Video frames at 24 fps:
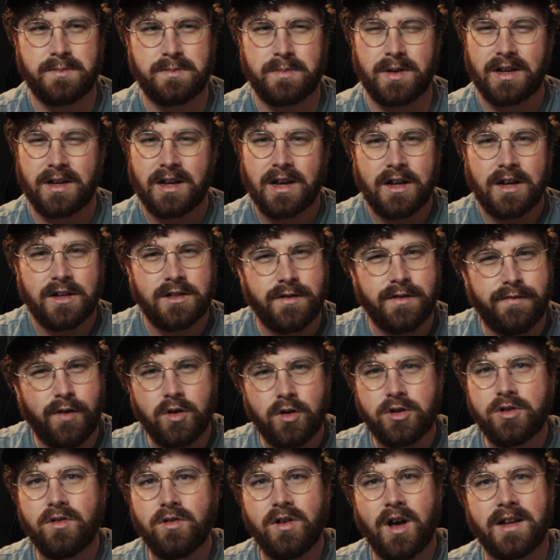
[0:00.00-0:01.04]
But
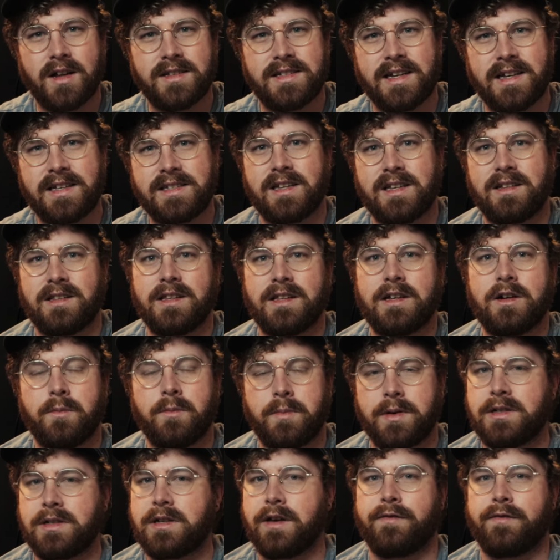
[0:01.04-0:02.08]
devotional content is a little
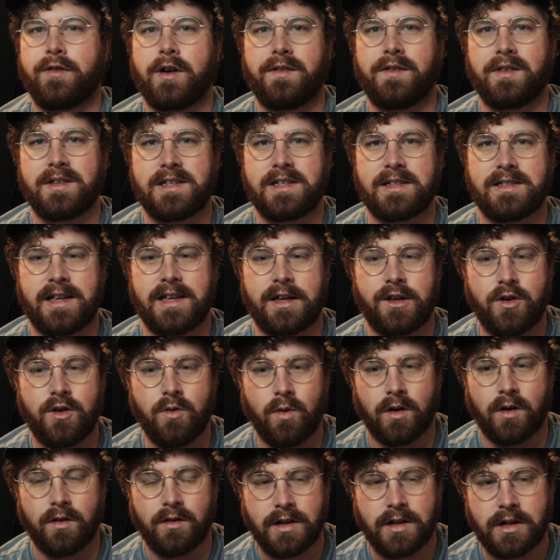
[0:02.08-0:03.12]
bit different in the sense that you
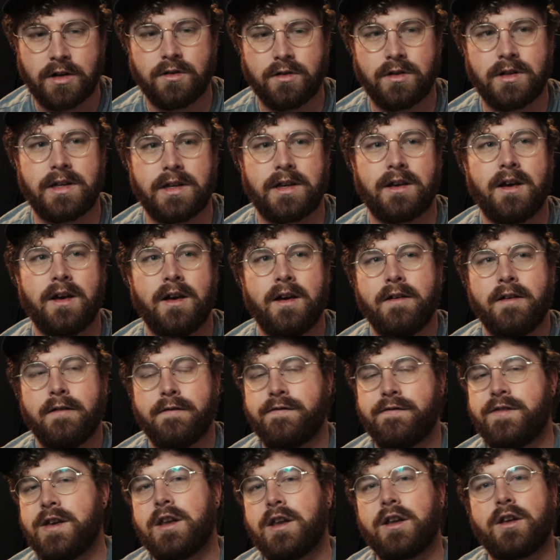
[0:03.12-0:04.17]
are literally
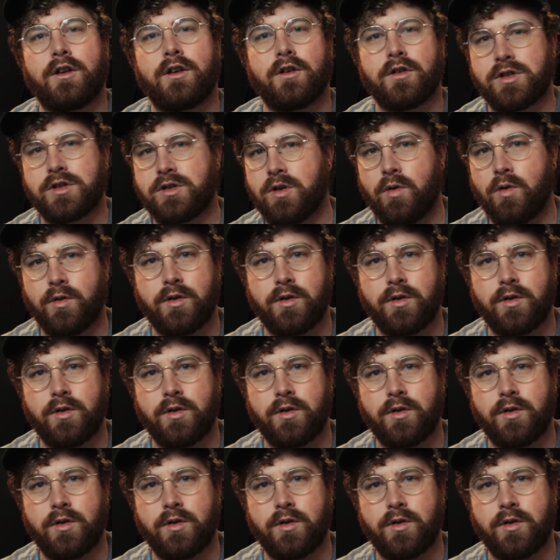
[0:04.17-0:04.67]
feeding your soul.